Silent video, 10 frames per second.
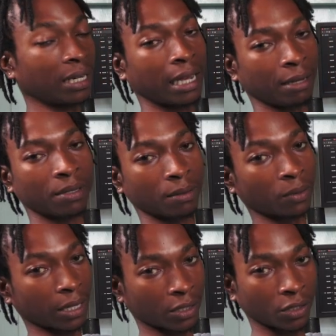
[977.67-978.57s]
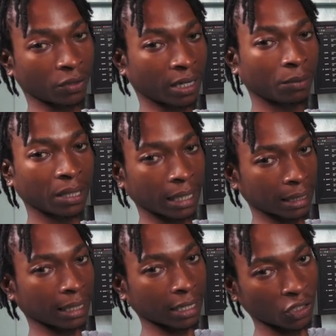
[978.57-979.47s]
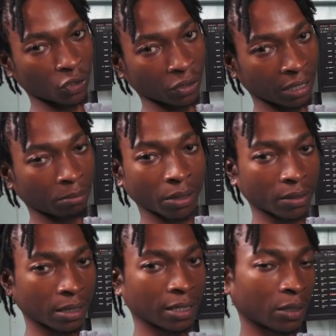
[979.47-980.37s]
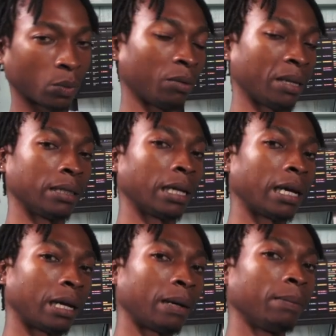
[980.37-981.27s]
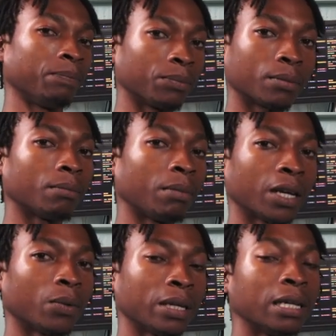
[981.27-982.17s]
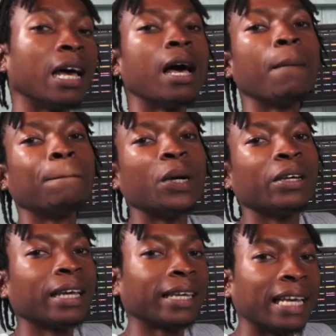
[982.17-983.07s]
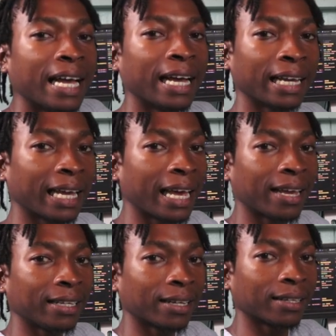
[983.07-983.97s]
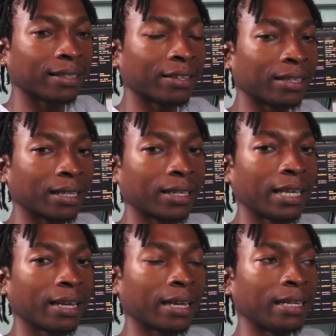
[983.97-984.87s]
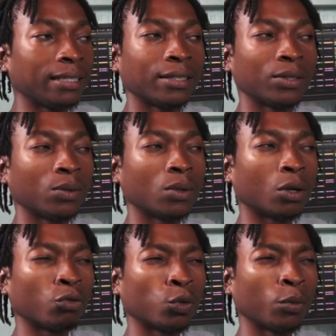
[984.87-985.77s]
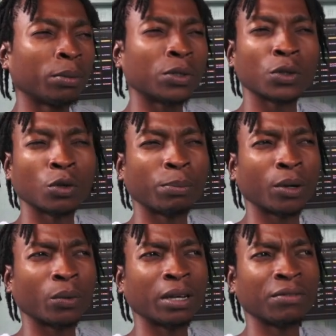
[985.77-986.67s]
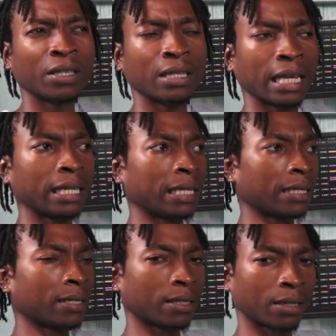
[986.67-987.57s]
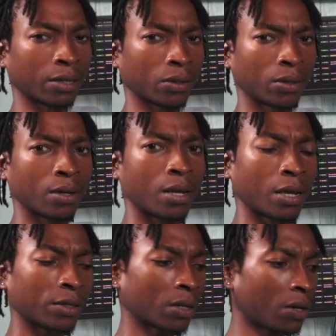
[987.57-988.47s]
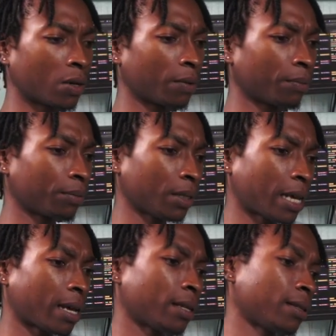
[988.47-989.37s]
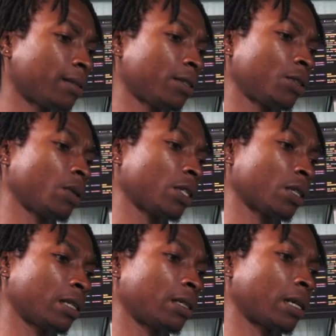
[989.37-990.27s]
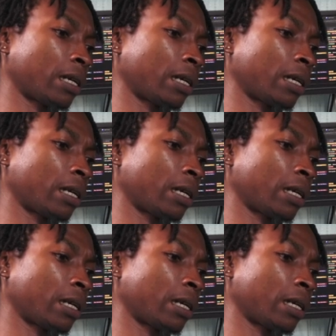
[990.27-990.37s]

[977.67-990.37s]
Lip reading: Nah, I business about catching each other. I would have liked to catch a trade plus this. It would have been a bigger win. But you can't get your cake and eat it too, or rope and soup, or whatever the saying is, you know? So, yeah, that's the situation.